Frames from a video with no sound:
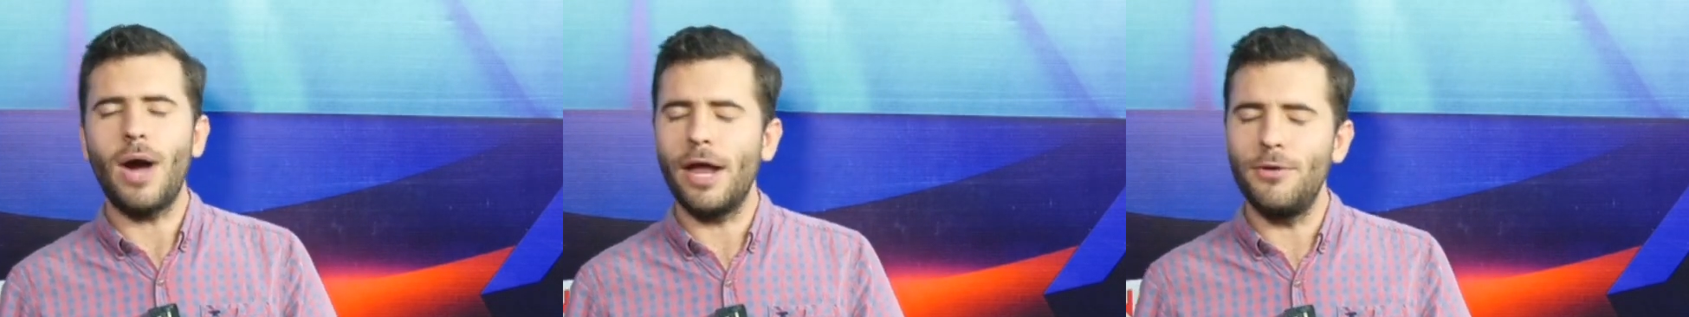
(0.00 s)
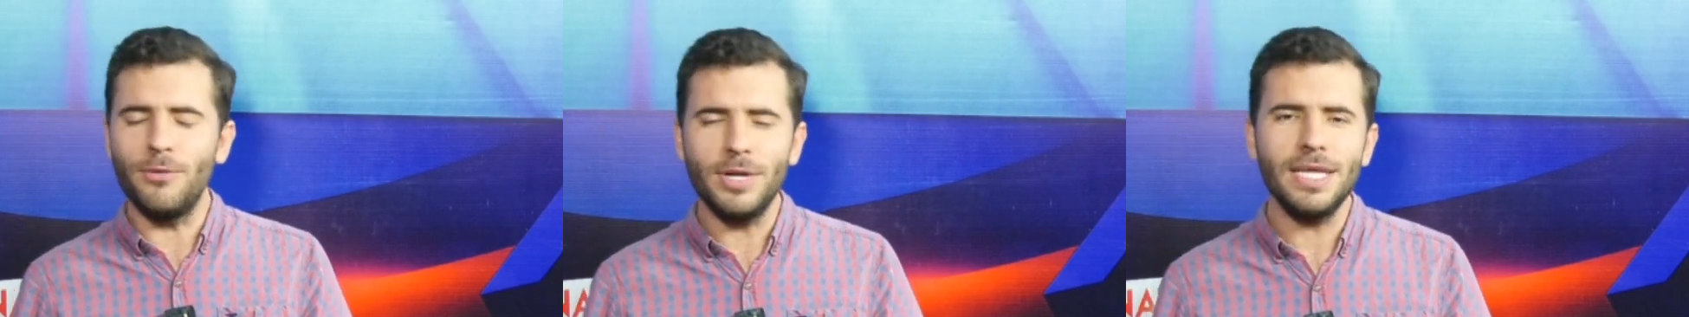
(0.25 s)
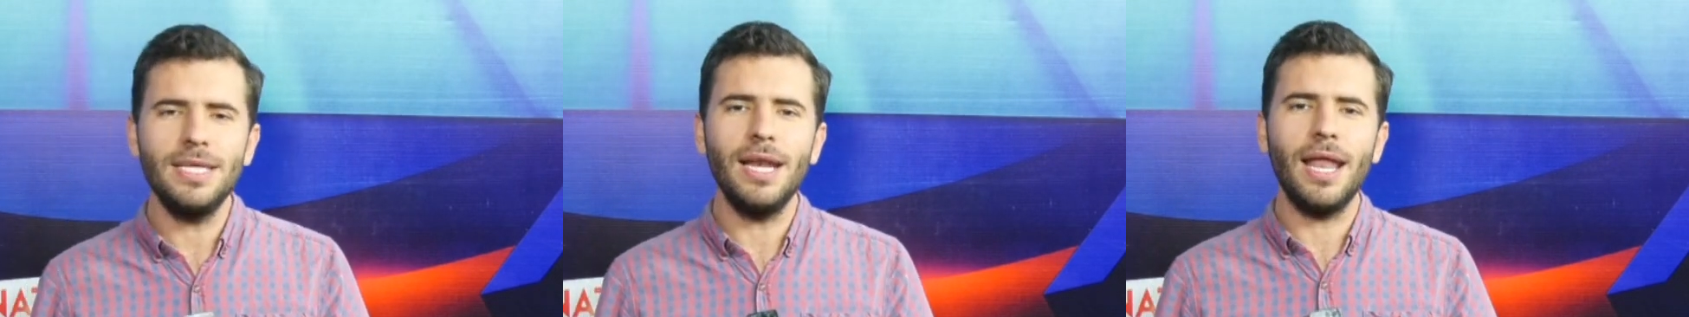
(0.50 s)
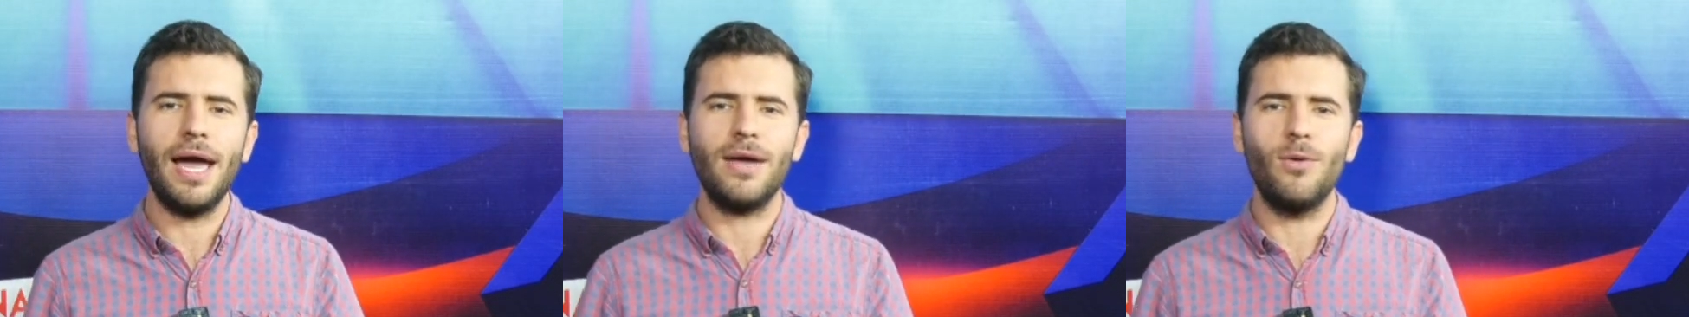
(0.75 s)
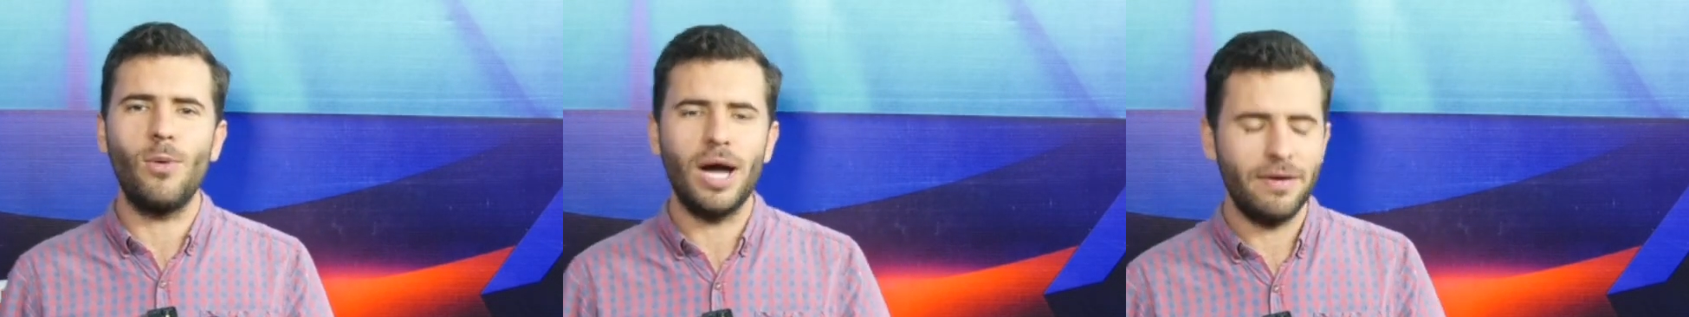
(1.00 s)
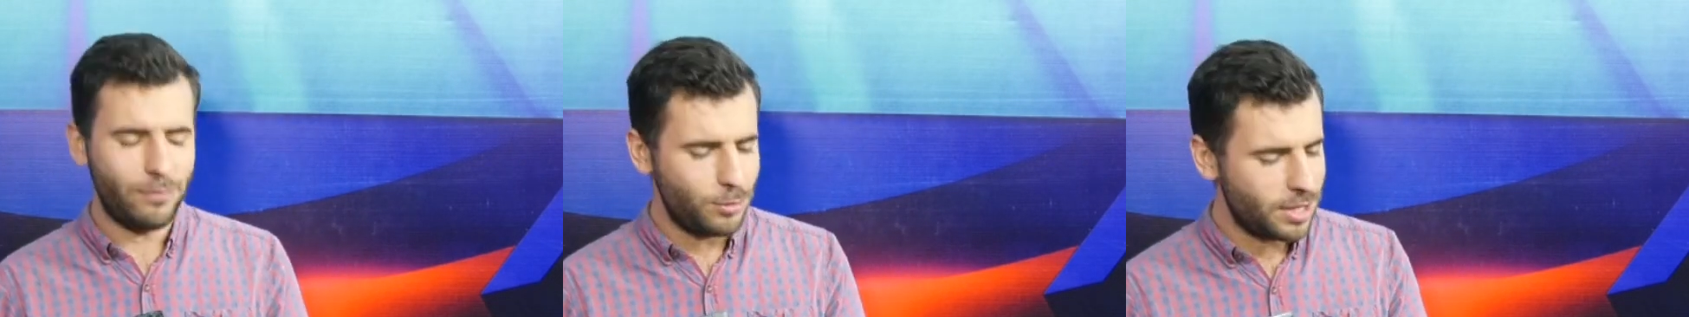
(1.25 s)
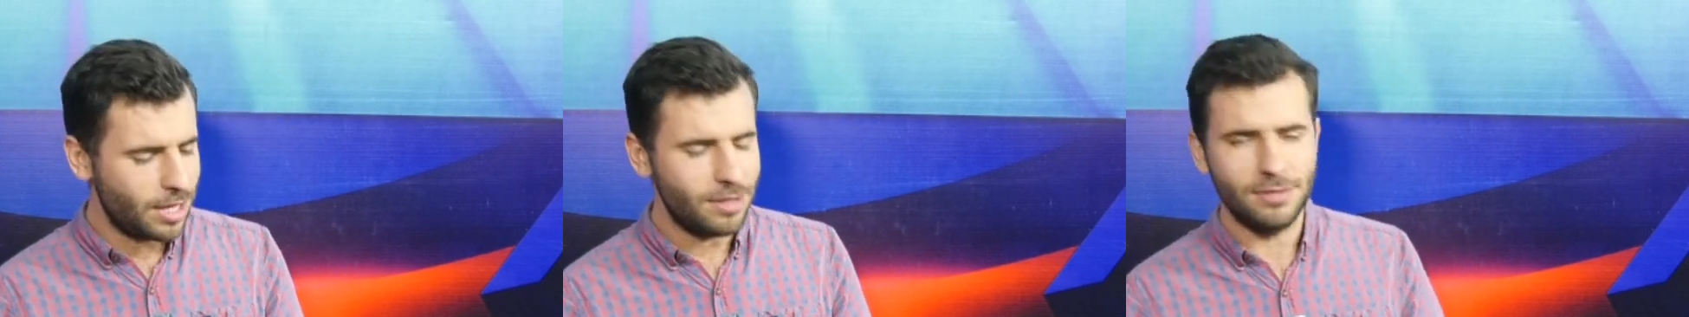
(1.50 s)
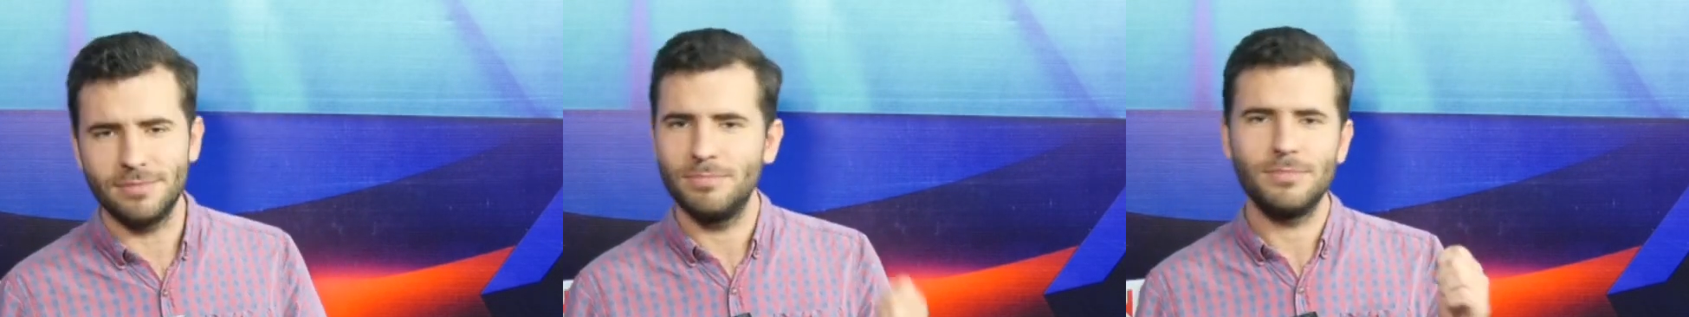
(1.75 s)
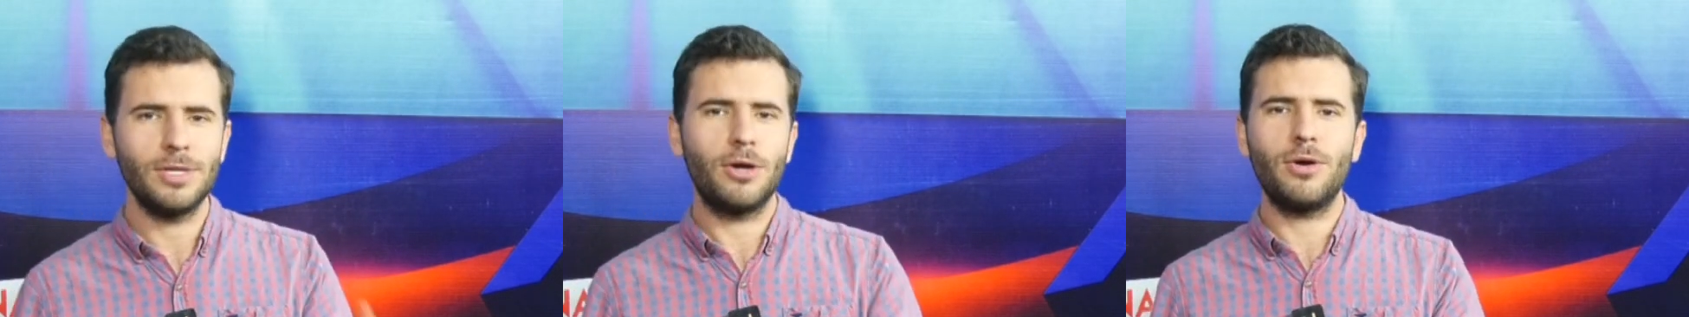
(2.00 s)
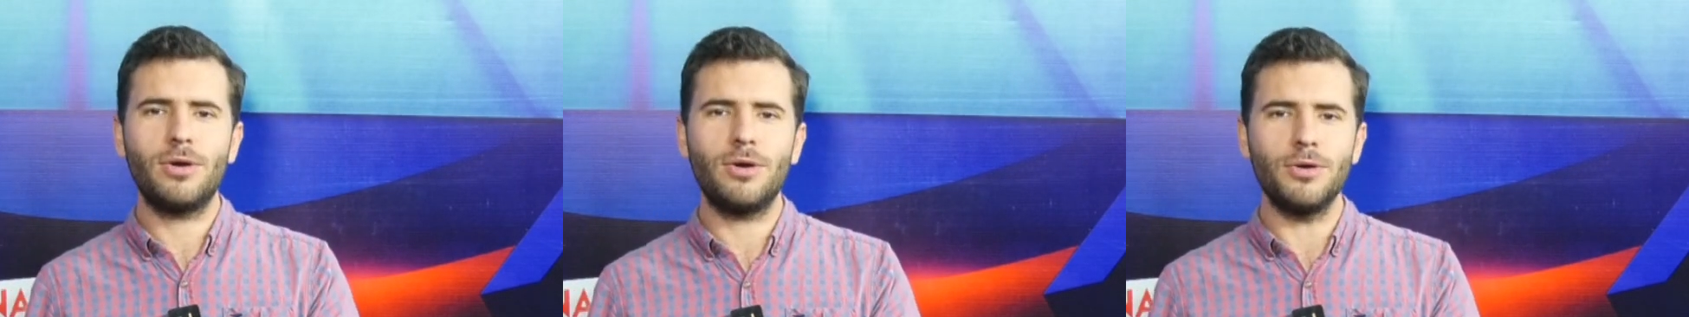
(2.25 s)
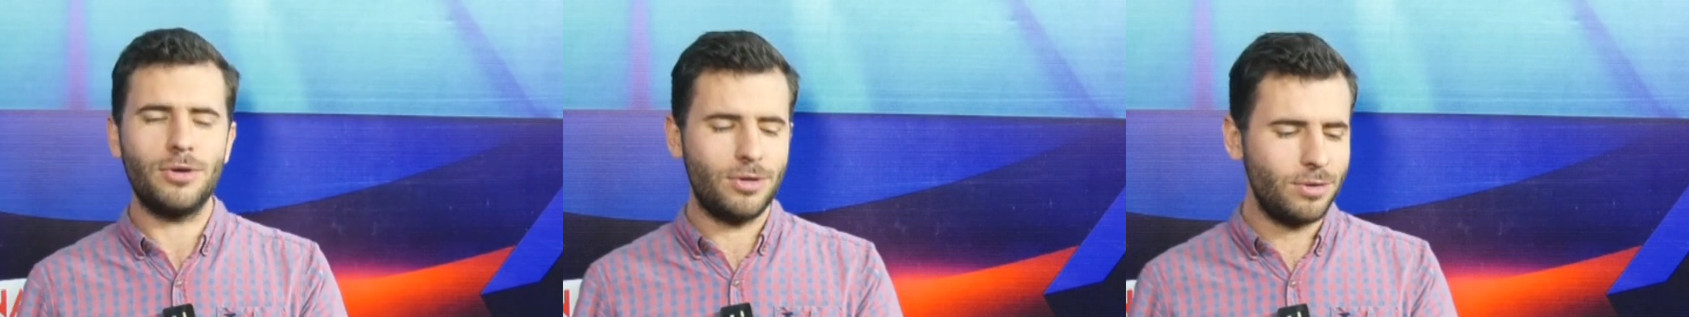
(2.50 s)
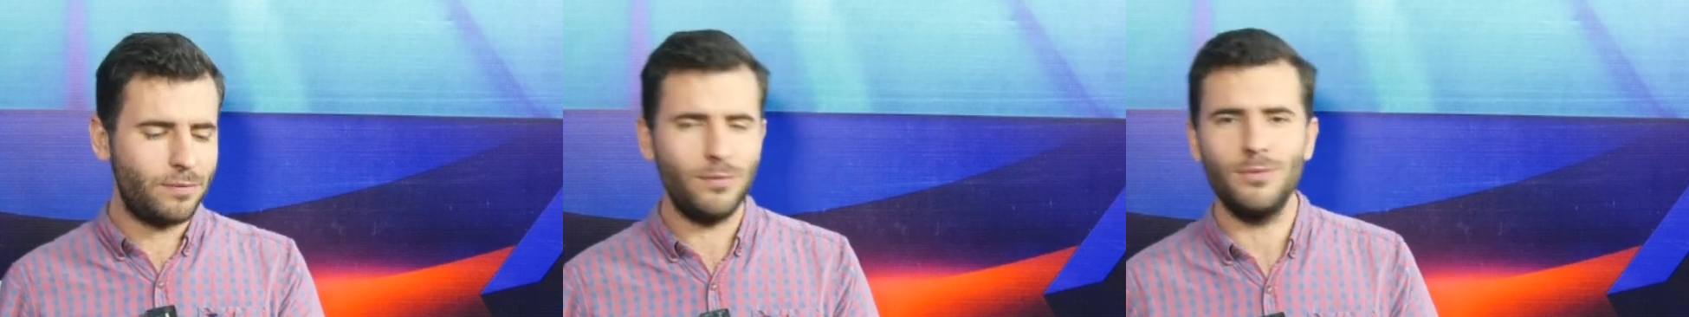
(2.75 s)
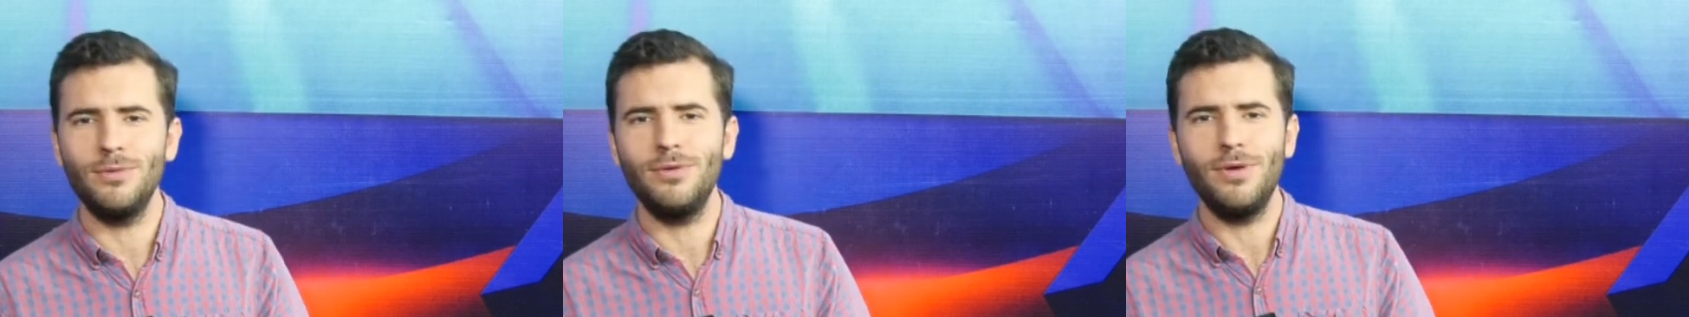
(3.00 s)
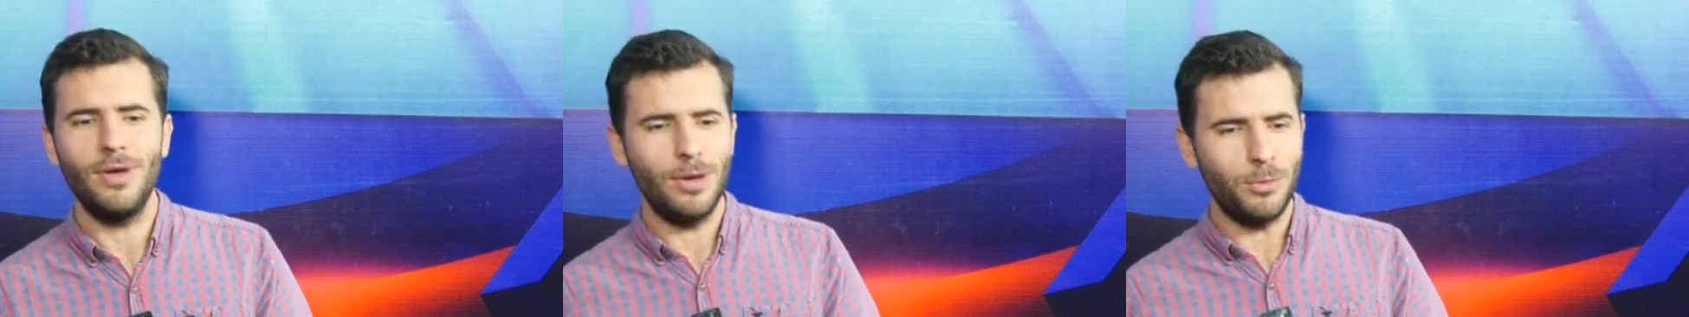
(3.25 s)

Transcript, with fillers: I'd really like a wife who can cook good food,